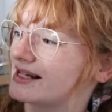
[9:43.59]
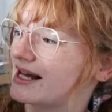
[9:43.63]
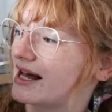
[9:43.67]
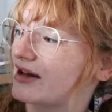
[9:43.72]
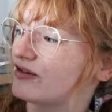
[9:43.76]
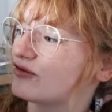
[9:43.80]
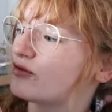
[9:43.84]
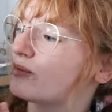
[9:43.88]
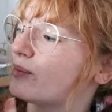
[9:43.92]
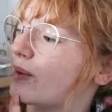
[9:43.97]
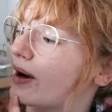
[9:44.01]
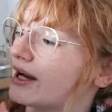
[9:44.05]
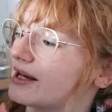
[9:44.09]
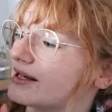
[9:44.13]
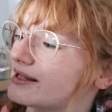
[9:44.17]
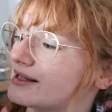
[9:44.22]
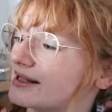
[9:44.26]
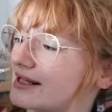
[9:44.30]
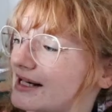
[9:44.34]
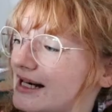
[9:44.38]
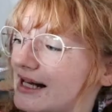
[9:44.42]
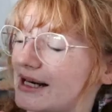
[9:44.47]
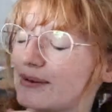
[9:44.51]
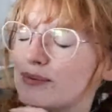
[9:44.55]
Death by
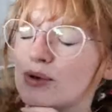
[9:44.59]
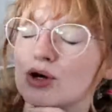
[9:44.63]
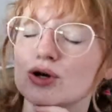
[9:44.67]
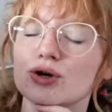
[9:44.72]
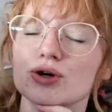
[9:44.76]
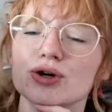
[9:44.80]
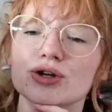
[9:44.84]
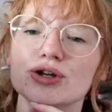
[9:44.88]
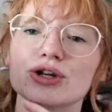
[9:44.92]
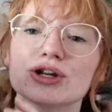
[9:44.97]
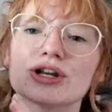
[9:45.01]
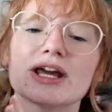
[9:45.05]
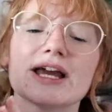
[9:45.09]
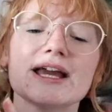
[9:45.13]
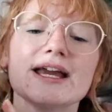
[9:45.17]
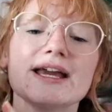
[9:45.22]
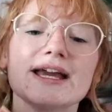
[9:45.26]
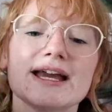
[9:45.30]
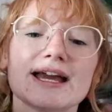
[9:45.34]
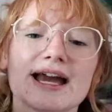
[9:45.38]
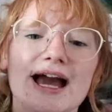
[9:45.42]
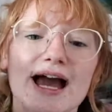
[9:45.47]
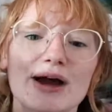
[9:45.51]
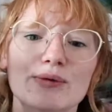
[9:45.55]
Salena Godden
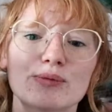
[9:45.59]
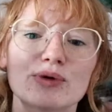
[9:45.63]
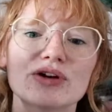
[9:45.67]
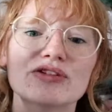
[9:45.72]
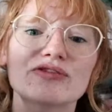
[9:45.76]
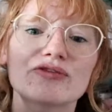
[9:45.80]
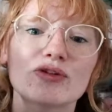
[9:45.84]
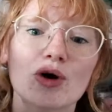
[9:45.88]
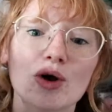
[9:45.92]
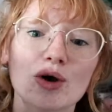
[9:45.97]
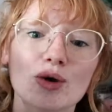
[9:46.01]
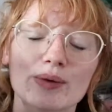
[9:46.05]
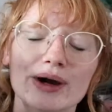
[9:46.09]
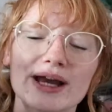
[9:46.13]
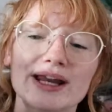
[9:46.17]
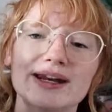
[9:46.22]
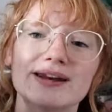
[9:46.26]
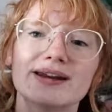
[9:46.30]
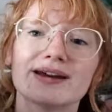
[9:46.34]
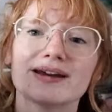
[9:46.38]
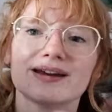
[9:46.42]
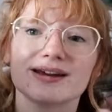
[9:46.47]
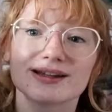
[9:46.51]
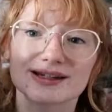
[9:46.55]
and we're
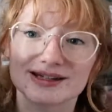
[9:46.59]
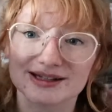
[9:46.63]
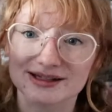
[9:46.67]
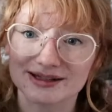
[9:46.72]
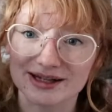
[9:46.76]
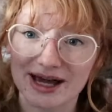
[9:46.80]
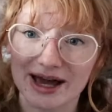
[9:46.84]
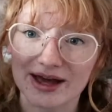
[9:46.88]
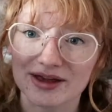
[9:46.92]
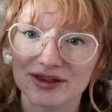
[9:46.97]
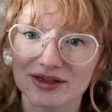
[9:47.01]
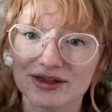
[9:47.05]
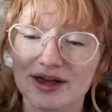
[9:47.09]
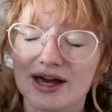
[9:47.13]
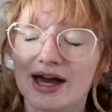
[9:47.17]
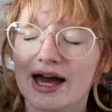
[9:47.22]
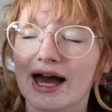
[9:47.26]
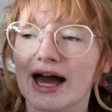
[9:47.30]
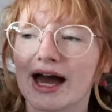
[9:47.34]
following death